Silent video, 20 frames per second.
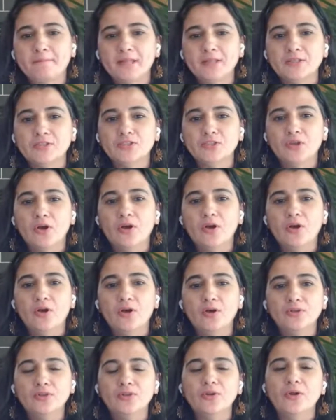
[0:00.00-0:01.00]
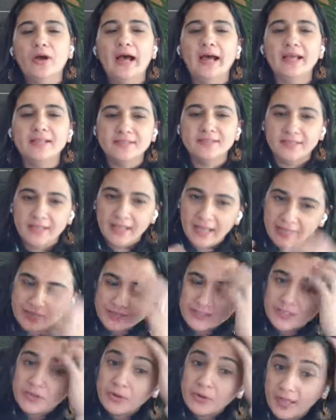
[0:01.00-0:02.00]
So
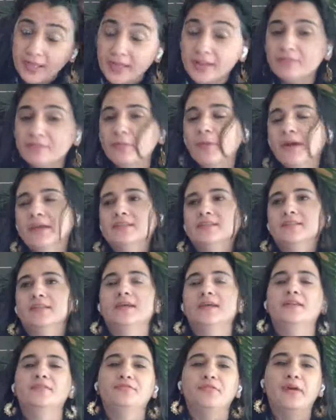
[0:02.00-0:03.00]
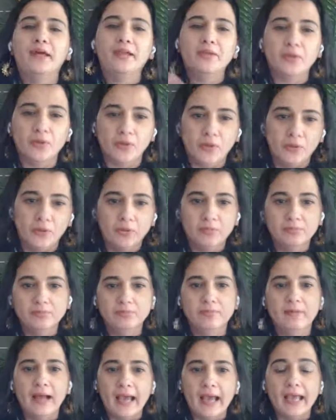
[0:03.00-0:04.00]
as a creative myself, and
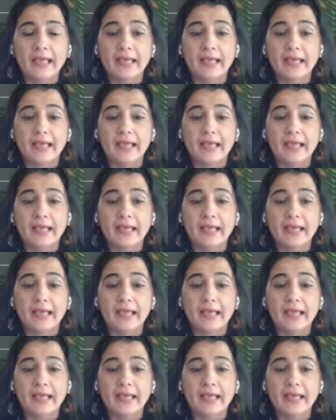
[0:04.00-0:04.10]
I